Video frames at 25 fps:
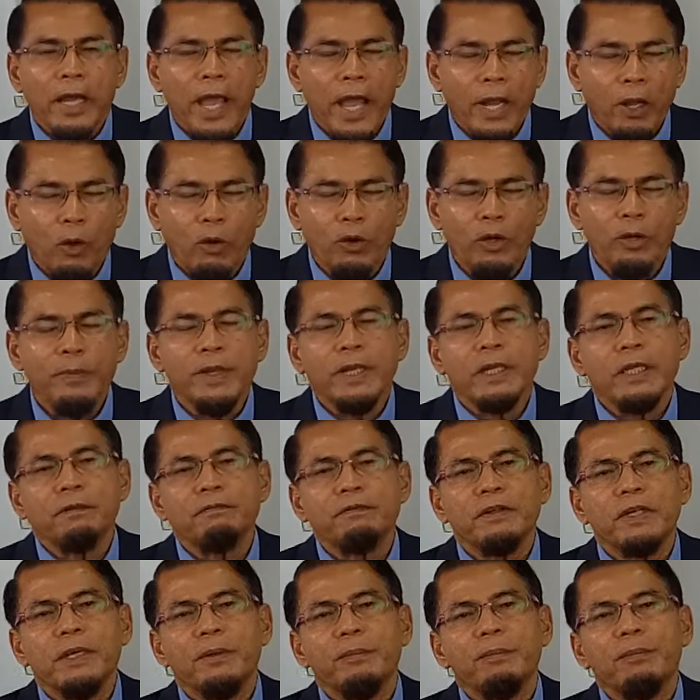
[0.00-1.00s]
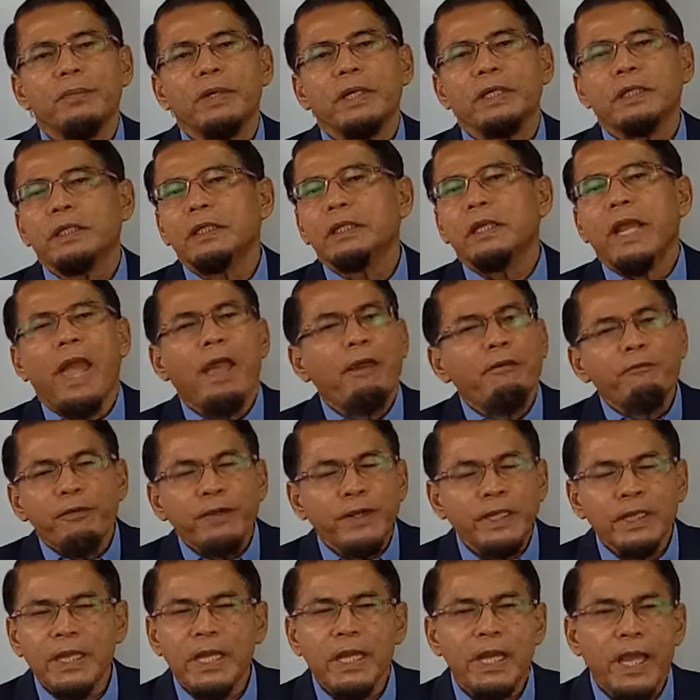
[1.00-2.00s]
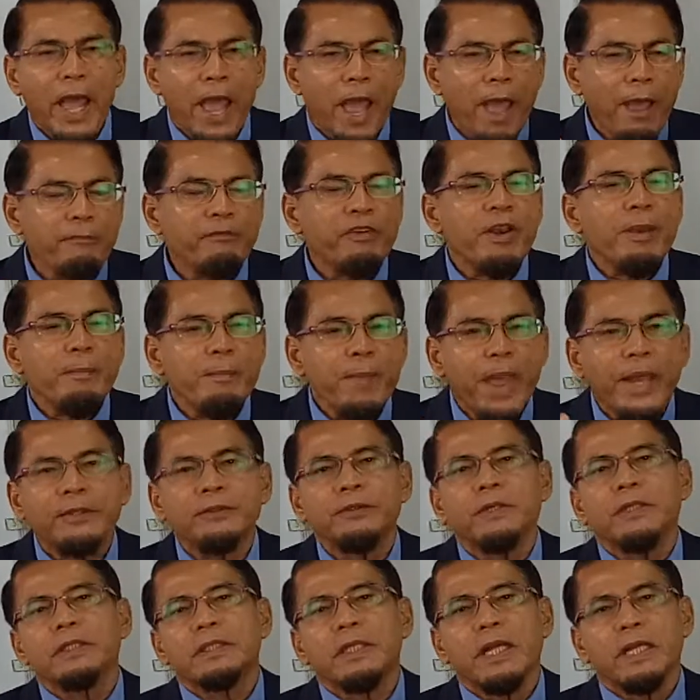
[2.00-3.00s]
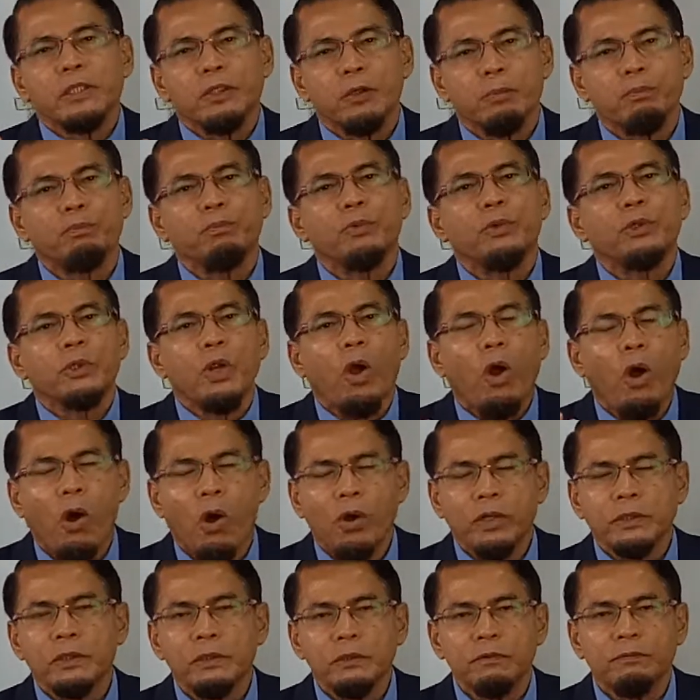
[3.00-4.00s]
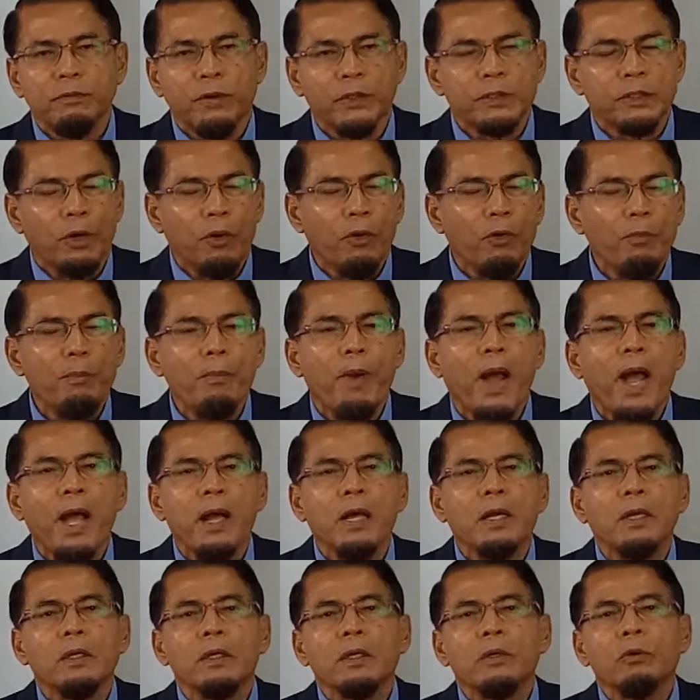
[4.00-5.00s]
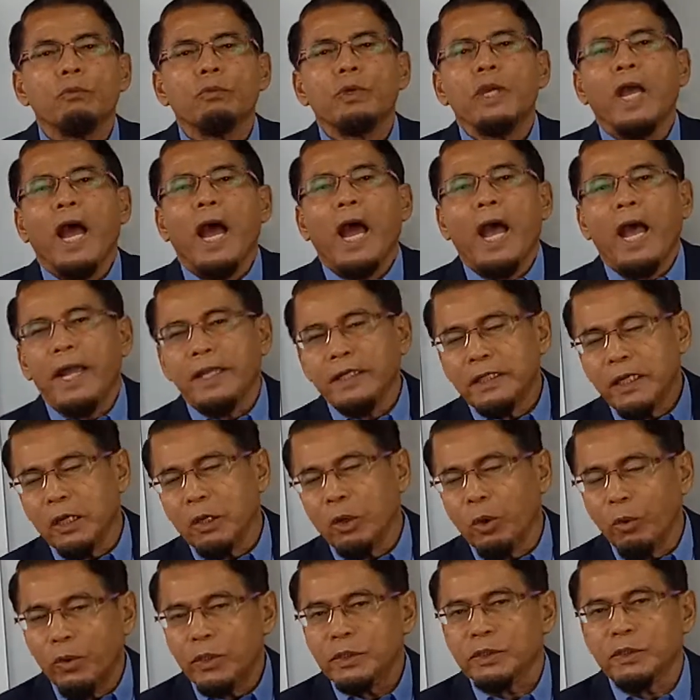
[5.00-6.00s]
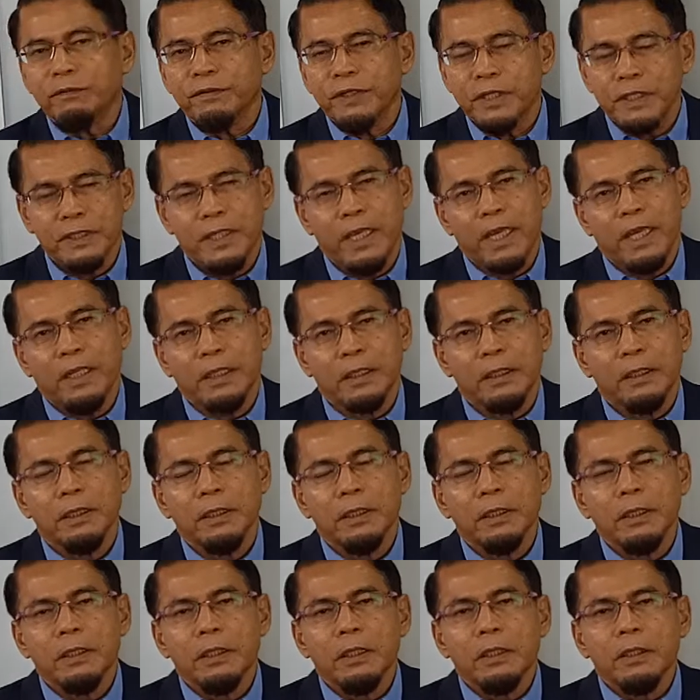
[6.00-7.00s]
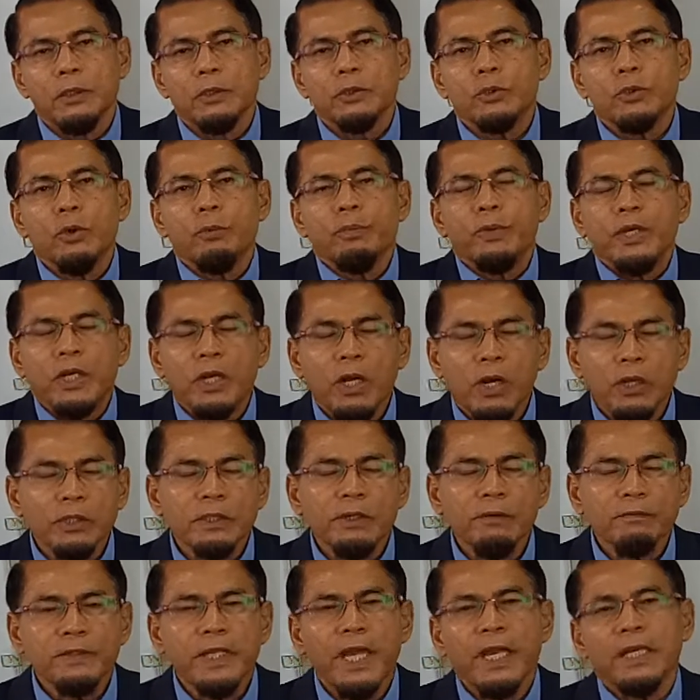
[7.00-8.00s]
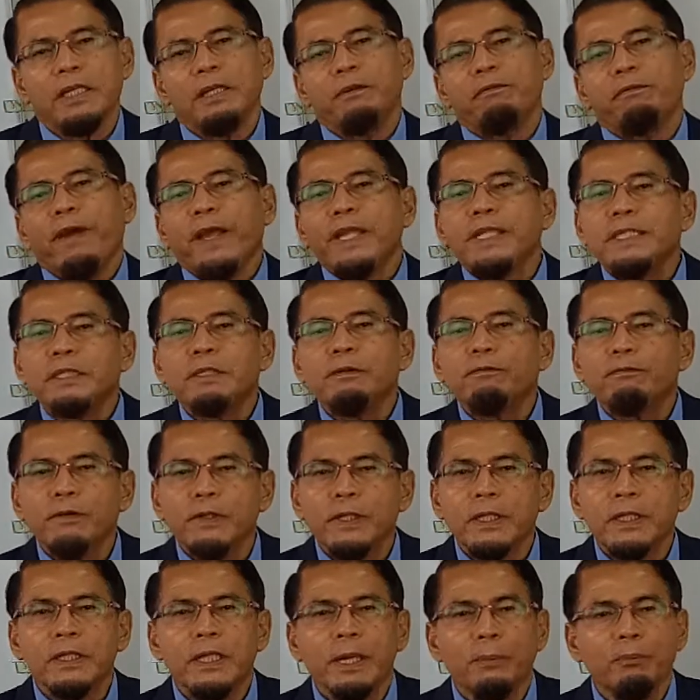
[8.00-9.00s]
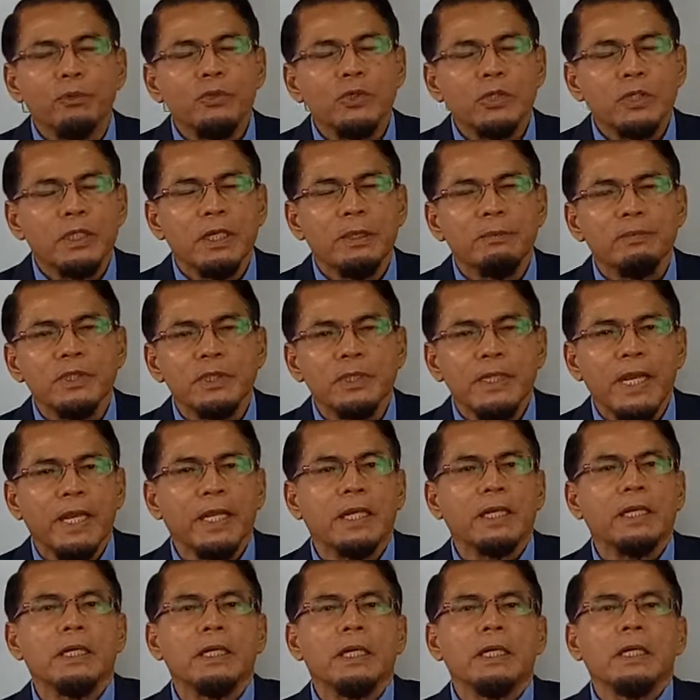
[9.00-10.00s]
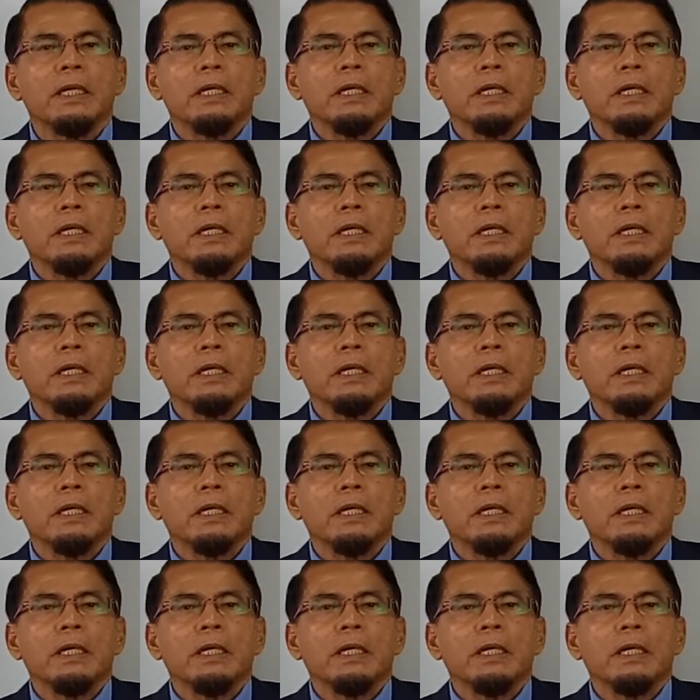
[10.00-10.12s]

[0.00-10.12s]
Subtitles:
economic development, in everything, every metrics that you put on for the ummah, we are at the lowest of the scale. So because of that, defensively, the Muslims take